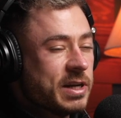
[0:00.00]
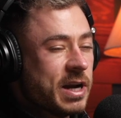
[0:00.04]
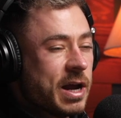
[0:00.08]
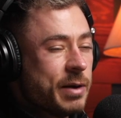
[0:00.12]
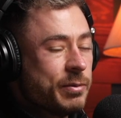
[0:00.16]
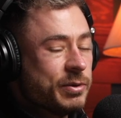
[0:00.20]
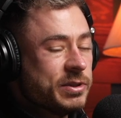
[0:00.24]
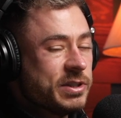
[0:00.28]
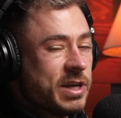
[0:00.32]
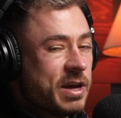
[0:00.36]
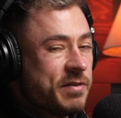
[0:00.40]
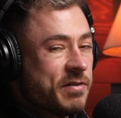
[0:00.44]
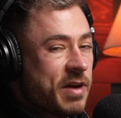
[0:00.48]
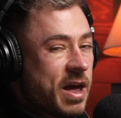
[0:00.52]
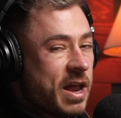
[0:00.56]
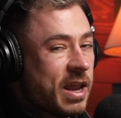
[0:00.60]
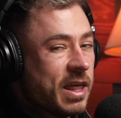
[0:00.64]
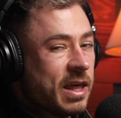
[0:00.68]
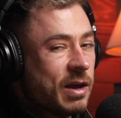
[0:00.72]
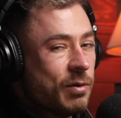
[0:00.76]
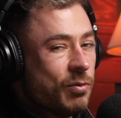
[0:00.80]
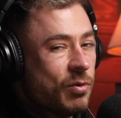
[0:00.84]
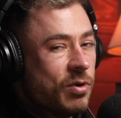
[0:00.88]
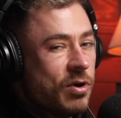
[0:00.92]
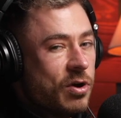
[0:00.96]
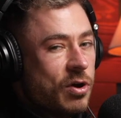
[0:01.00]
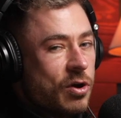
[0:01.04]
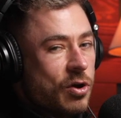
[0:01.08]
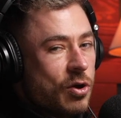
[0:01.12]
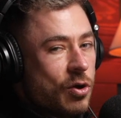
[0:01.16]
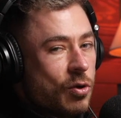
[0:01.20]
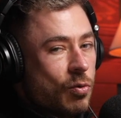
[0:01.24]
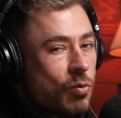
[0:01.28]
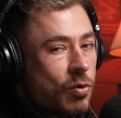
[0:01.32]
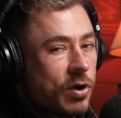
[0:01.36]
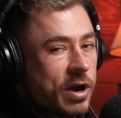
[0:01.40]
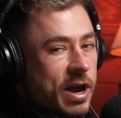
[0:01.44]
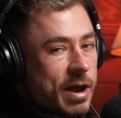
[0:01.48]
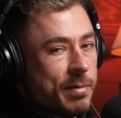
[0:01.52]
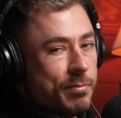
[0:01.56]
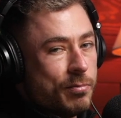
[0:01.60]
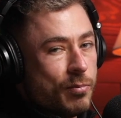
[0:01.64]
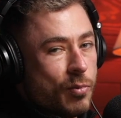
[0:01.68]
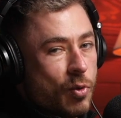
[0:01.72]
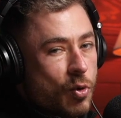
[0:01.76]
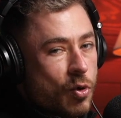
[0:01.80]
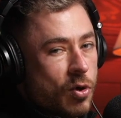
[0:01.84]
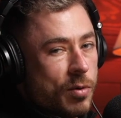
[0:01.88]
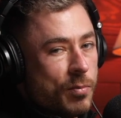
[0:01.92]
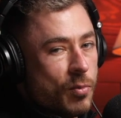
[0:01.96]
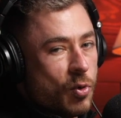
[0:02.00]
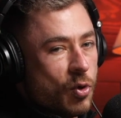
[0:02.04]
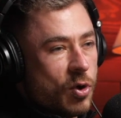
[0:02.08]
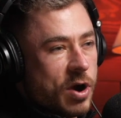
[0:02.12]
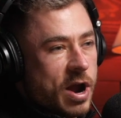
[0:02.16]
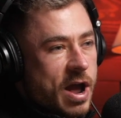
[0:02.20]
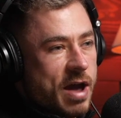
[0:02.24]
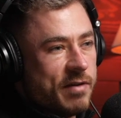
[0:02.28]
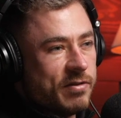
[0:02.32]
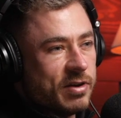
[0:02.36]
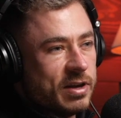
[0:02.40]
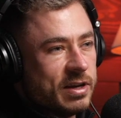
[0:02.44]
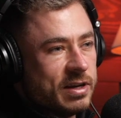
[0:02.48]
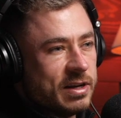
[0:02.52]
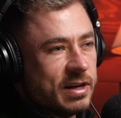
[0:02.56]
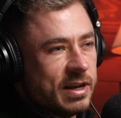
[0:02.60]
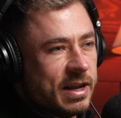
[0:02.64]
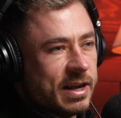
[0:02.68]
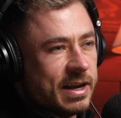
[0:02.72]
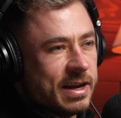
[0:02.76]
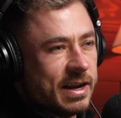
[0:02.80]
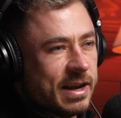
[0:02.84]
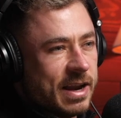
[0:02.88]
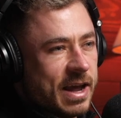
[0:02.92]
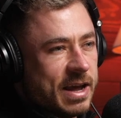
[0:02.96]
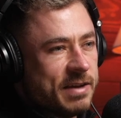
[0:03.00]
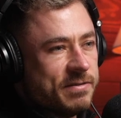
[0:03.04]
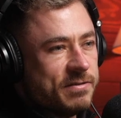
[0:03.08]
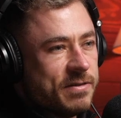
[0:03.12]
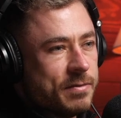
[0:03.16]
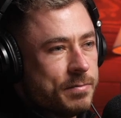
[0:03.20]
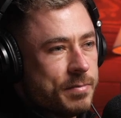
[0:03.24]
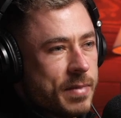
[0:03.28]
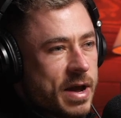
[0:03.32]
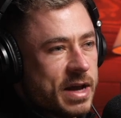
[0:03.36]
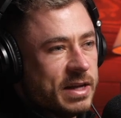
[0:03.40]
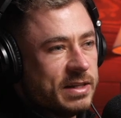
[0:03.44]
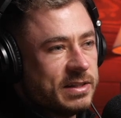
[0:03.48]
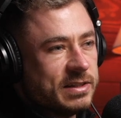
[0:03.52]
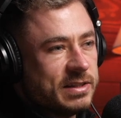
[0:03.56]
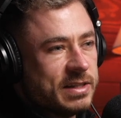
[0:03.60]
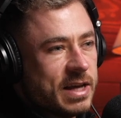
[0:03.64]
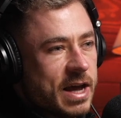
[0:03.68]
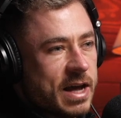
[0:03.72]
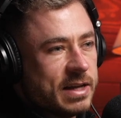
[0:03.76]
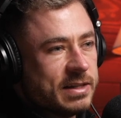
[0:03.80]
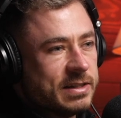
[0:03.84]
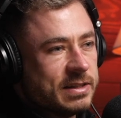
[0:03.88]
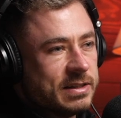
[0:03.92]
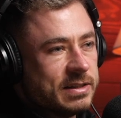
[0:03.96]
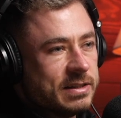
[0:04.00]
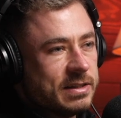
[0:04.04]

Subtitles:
And I would say, if anything, we're getting more and more heavy into like life and mindset.